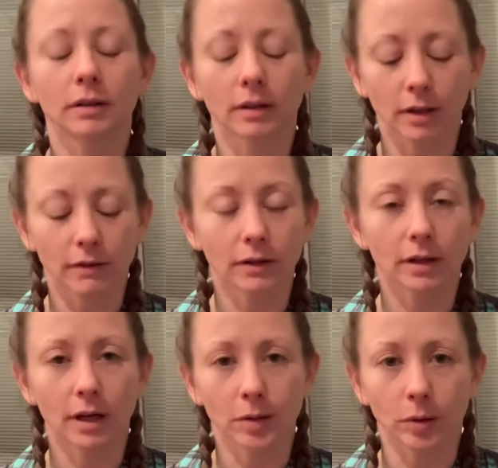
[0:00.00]
give it an
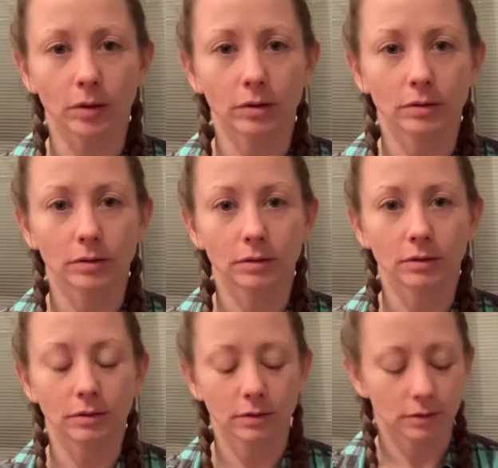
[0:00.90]
eyeball.
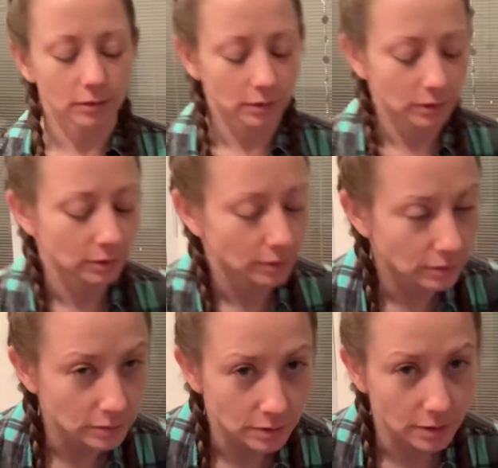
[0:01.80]

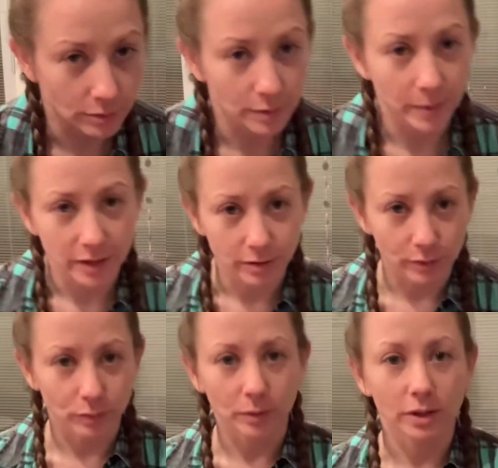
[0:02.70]
Don't spend
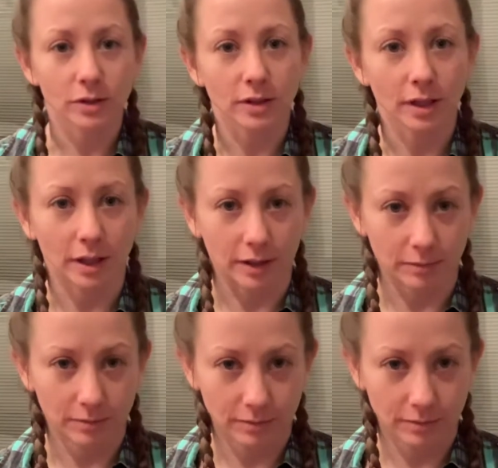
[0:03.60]
too much time